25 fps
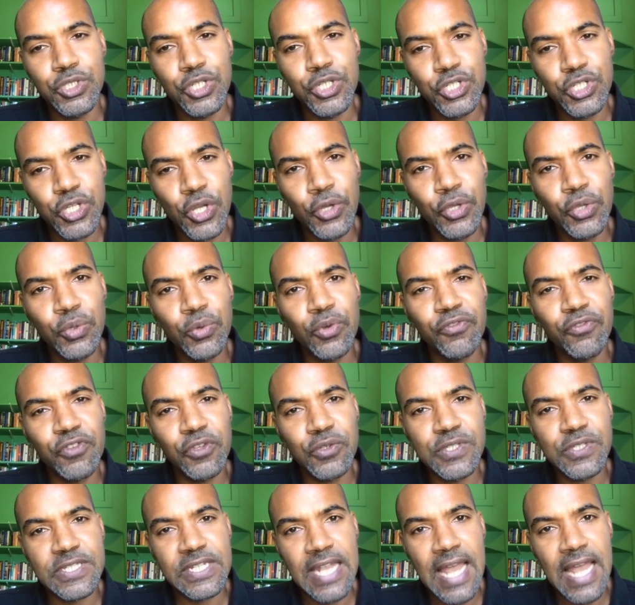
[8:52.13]
show you a
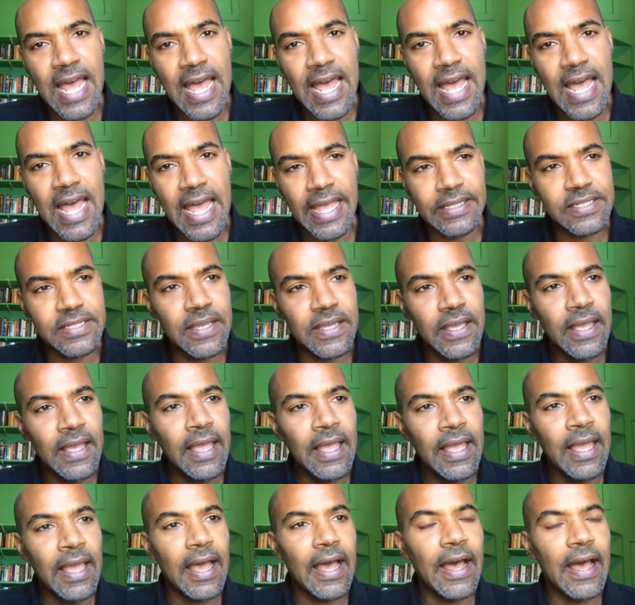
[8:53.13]
few slides
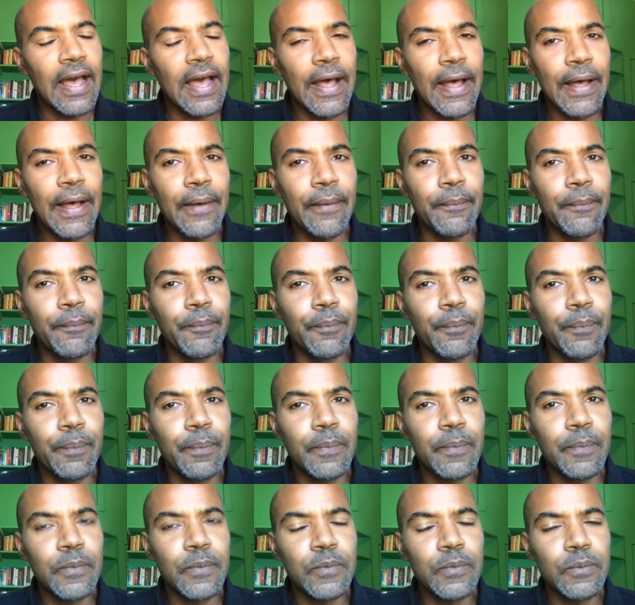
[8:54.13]

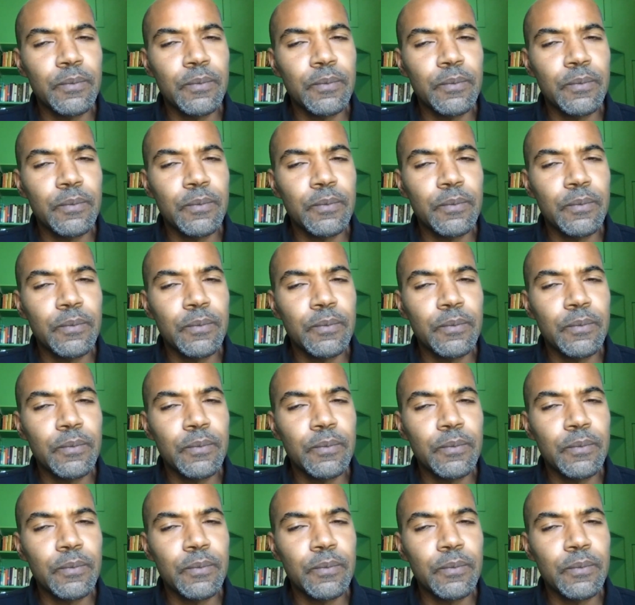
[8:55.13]
um,